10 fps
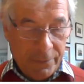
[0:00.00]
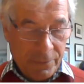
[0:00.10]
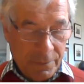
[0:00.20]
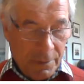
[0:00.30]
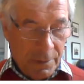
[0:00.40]
it.
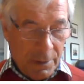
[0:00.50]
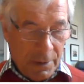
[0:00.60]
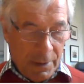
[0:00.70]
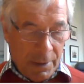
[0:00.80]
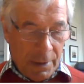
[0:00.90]

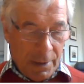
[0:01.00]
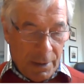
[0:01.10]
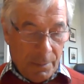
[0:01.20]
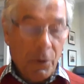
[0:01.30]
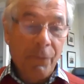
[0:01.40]

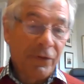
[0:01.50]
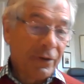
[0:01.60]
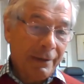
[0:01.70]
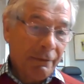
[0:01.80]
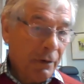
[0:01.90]

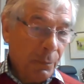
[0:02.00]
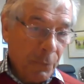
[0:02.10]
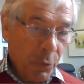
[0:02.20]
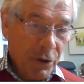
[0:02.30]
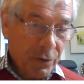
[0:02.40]
Obviously, there are
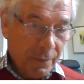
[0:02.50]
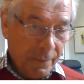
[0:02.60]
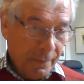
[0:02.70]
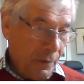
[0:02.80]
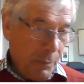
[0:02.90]
open
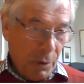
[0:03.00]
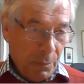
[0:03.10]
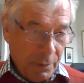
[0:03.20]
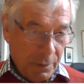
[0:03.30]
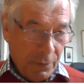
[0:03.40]
questions at the
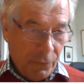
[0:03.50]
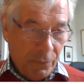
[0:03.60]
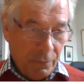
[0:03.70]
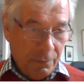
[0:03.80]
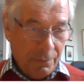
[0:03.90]
moment as
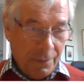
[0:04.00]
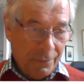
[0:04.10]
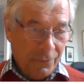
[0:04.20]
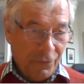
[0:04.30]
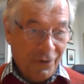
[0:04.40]

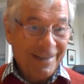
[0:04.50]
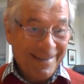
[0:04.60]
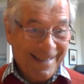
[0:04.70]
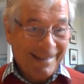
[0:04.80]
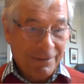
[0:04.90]
to the
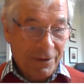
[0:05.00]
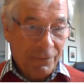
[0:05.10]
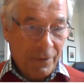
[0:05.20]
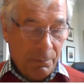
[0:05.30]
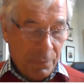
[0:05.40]

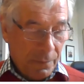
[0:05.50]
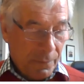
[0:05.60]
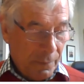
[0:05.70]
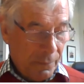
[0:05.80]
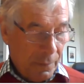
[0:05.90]
integrity of that
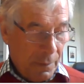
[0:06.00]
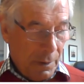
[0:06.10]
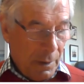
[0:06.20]
process.